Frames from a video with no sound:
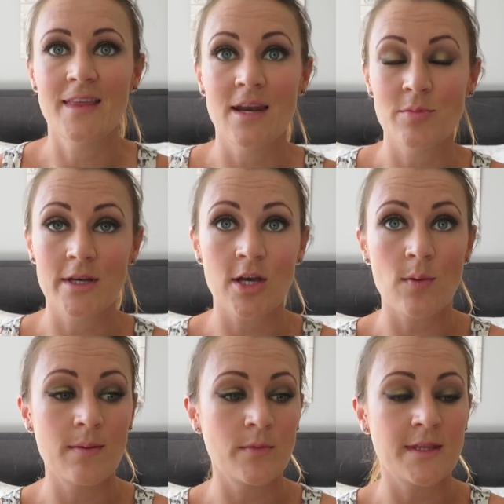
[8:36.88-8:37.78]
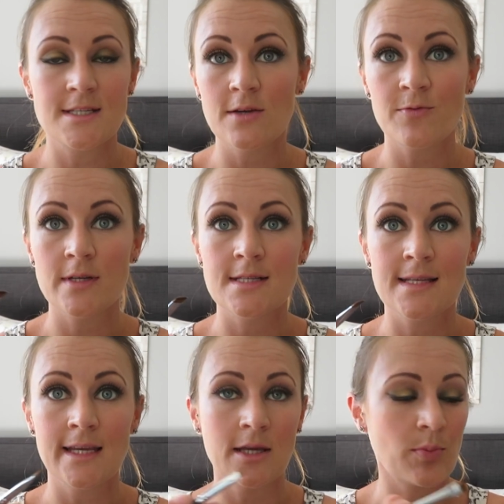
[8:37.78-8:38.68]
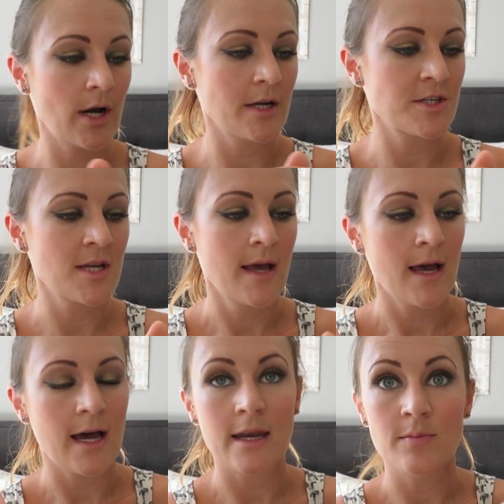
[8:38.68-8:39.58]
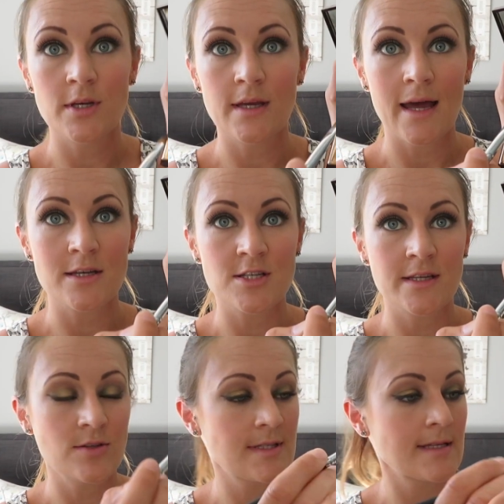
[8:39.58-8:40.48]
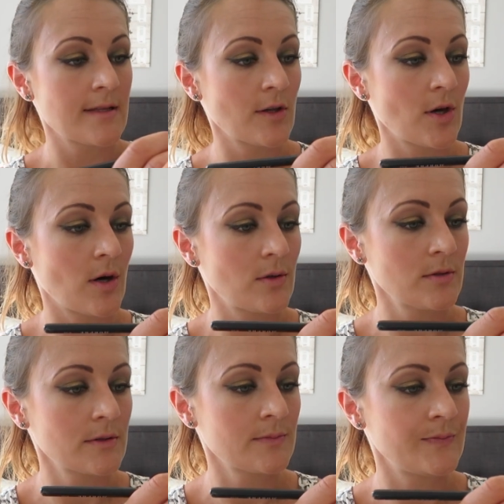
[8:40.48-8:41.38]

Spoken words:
Then I'm going to go in with a different skinny brush, and I'm going to actually use this in the gold.